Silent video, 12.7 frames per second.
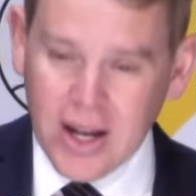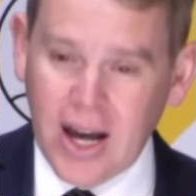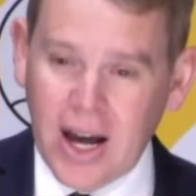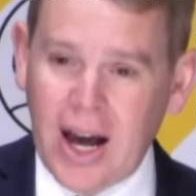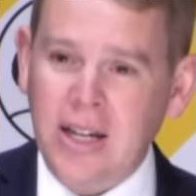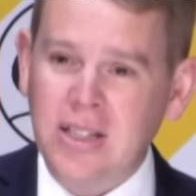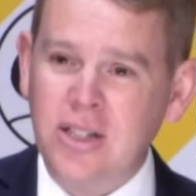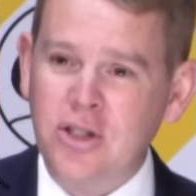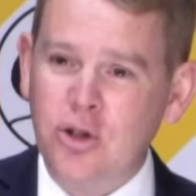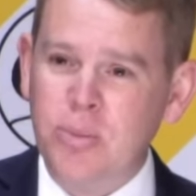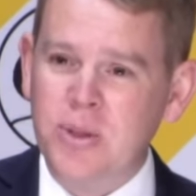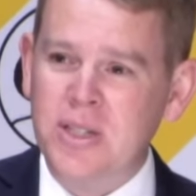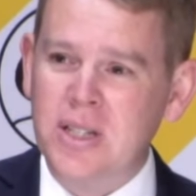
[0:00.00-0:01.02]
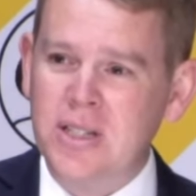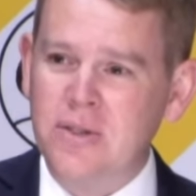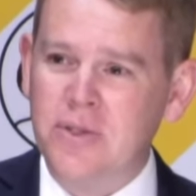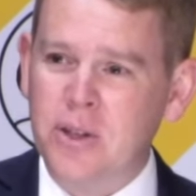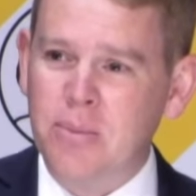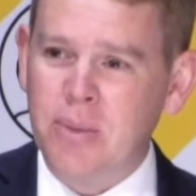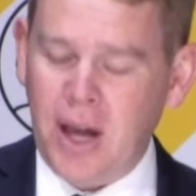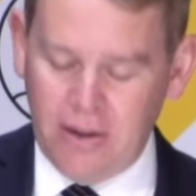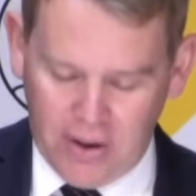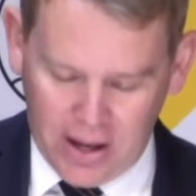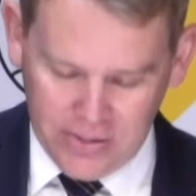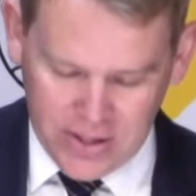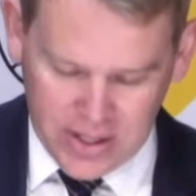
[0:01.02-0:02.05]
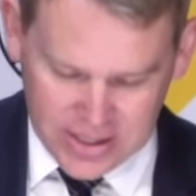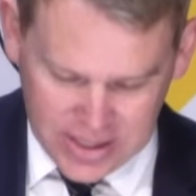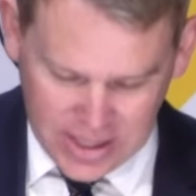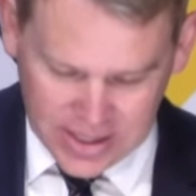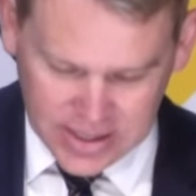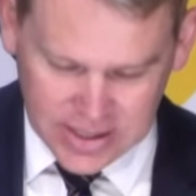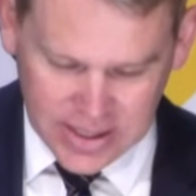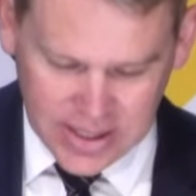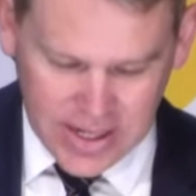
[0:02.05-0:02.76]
82% of them have had their second.